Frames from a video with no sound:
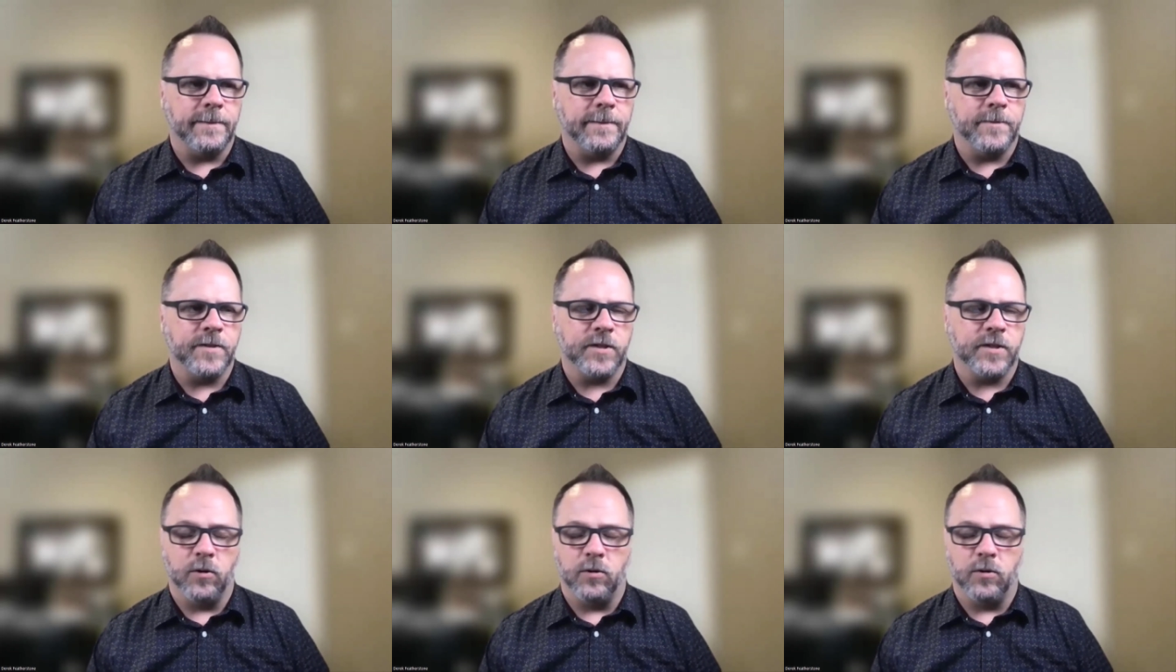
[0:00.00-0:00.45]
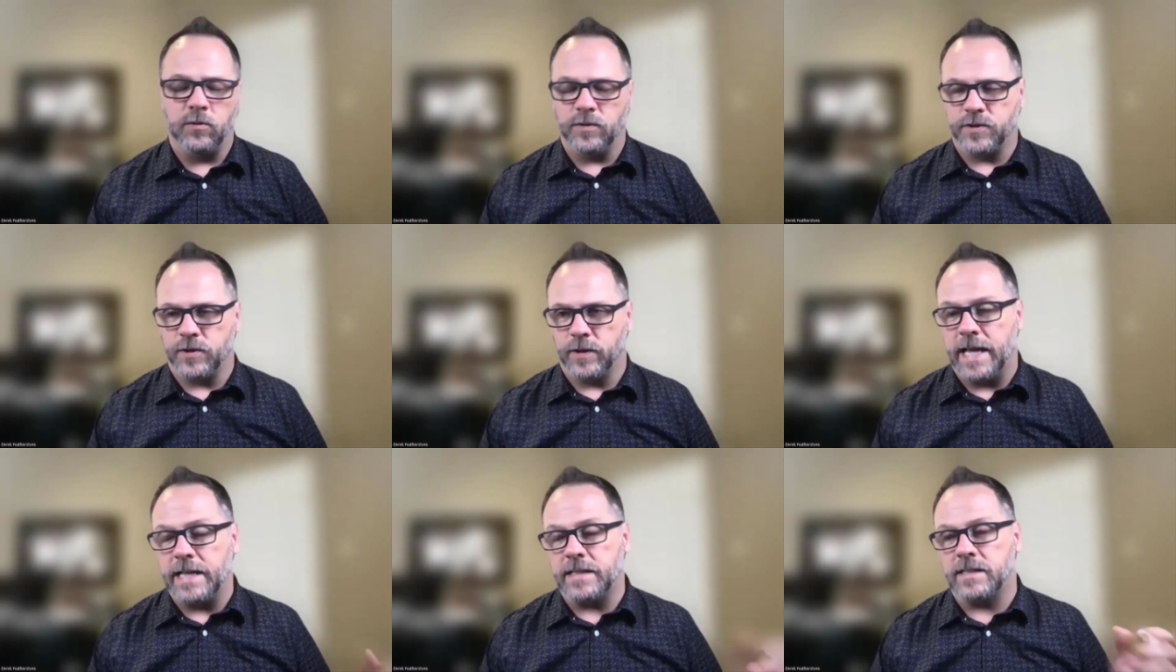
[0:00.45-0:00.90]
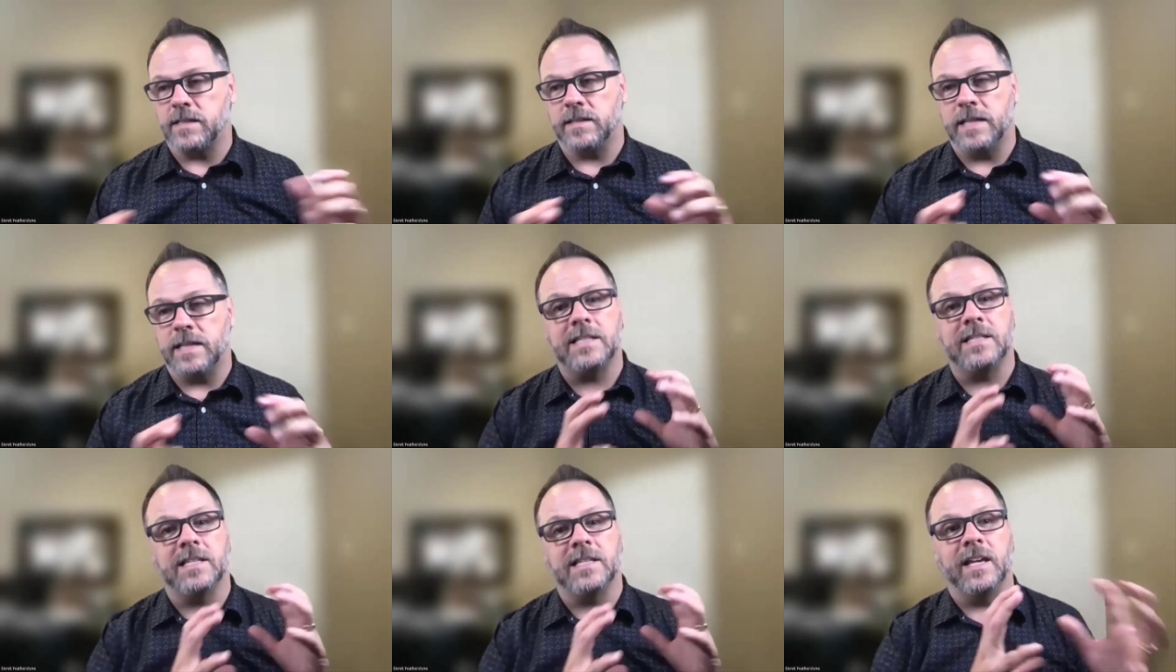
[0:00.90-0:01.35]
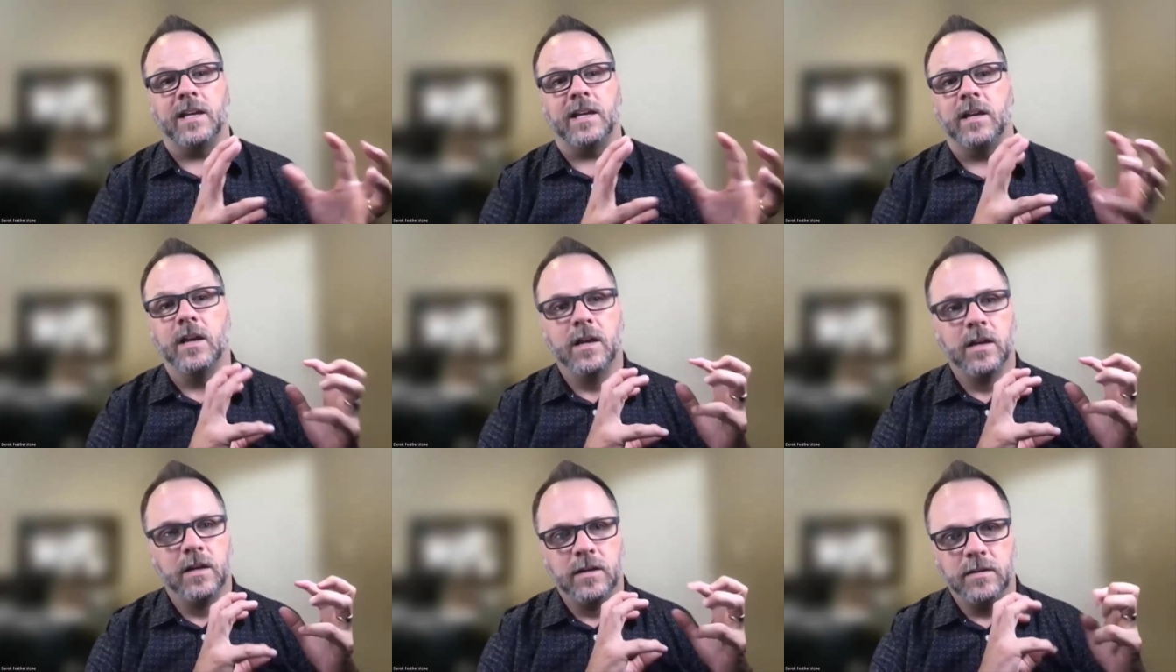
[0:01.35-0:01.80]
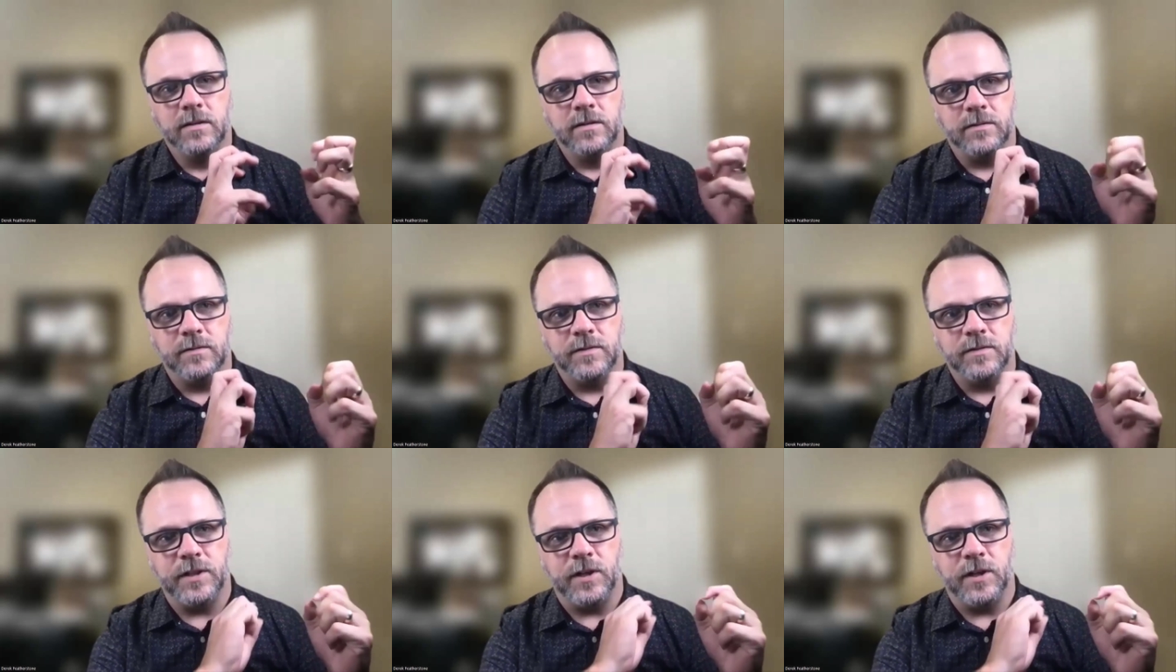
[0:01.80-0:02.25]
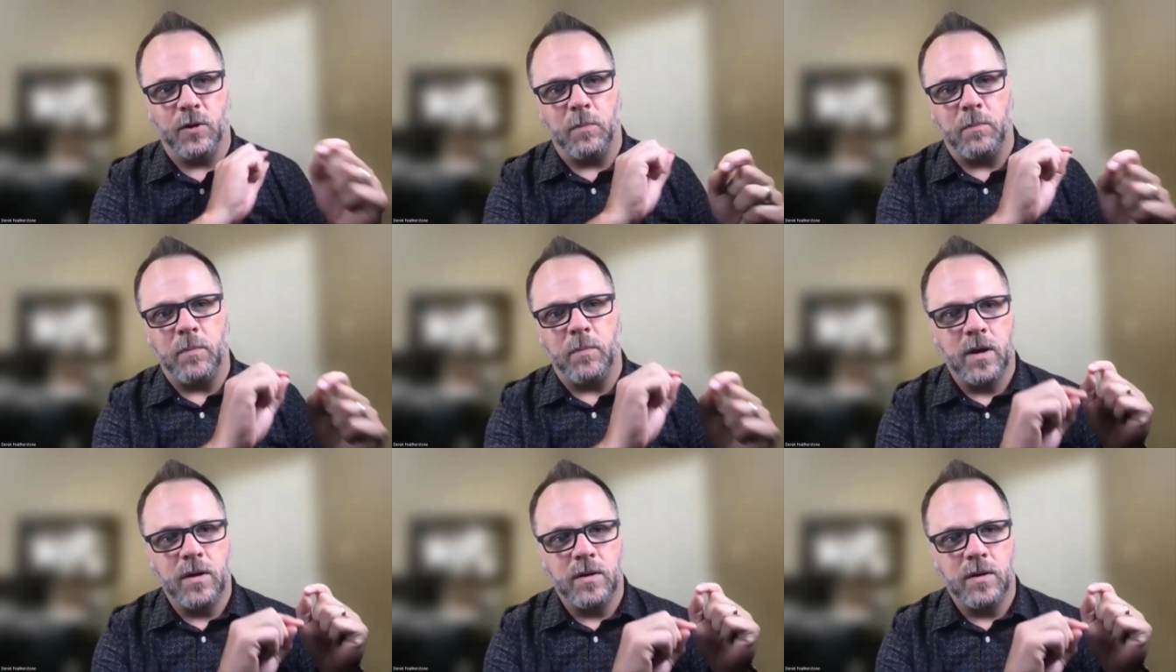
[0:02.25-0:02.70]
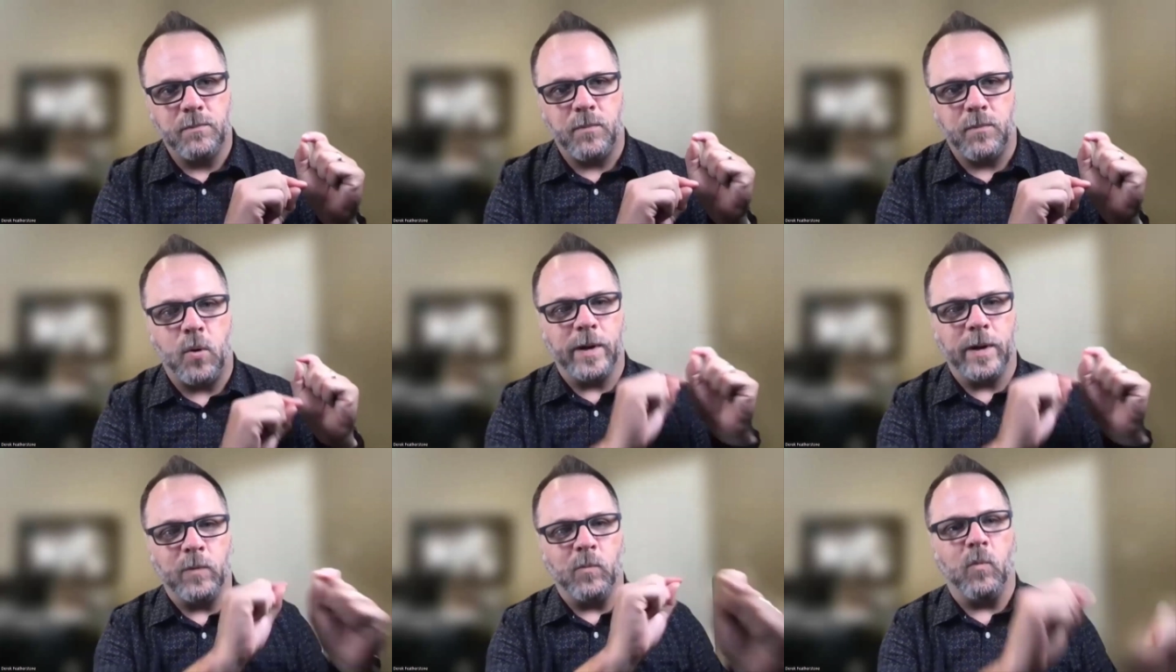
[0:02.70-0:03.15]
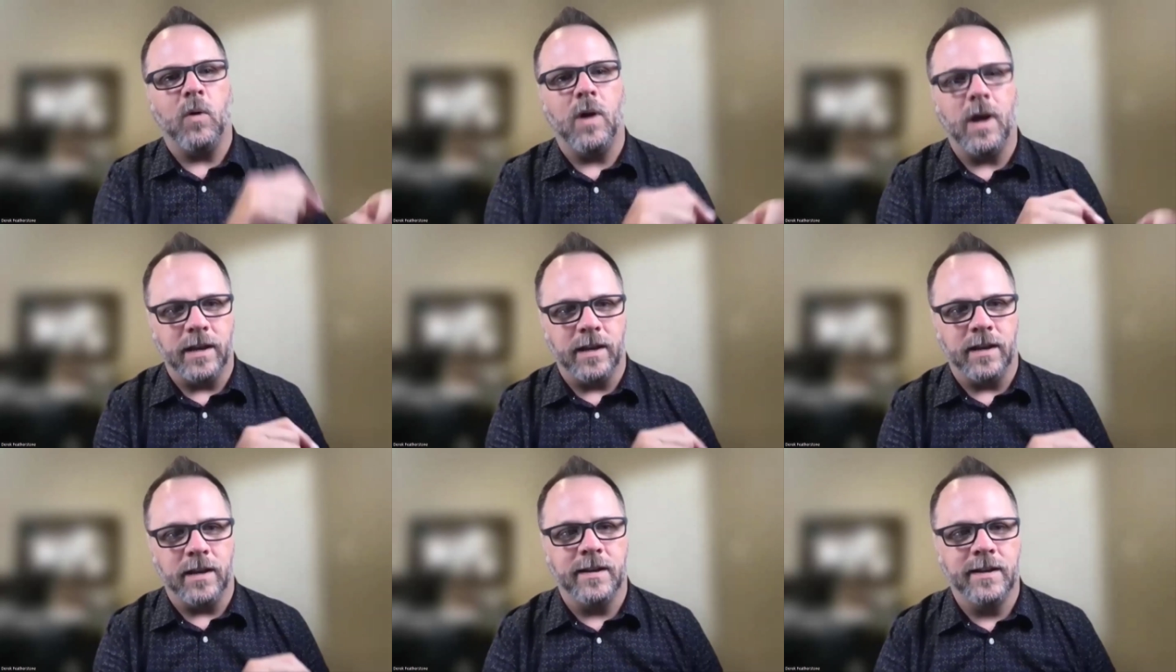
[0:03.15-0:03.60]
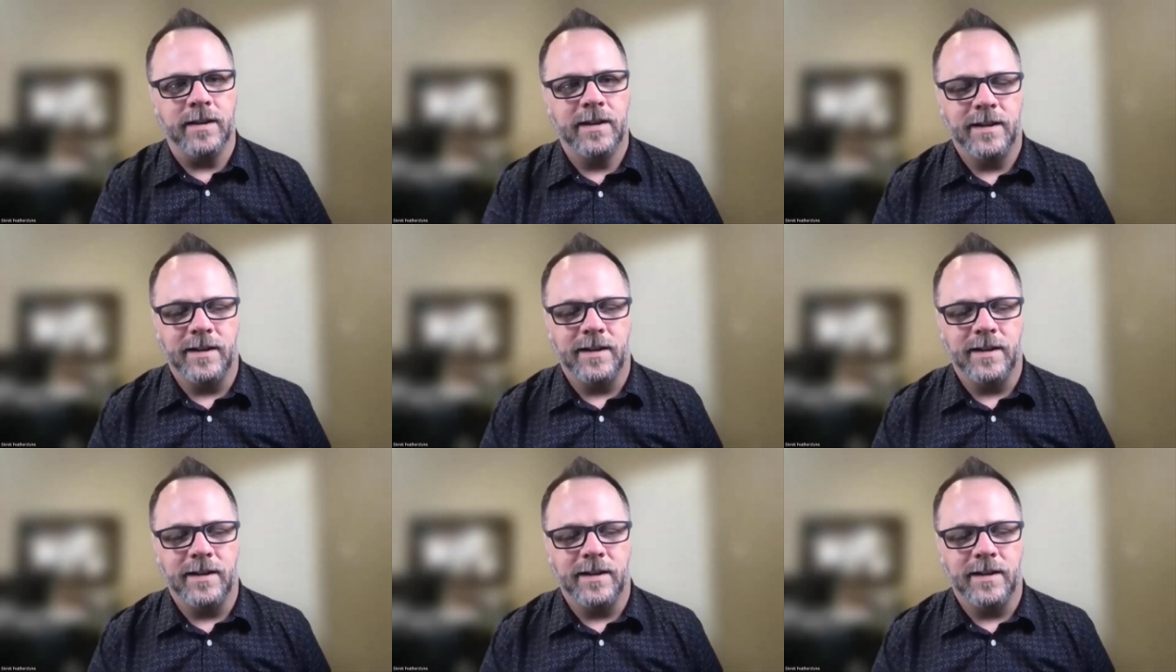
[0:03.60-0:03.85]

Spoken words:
So that's like, point one.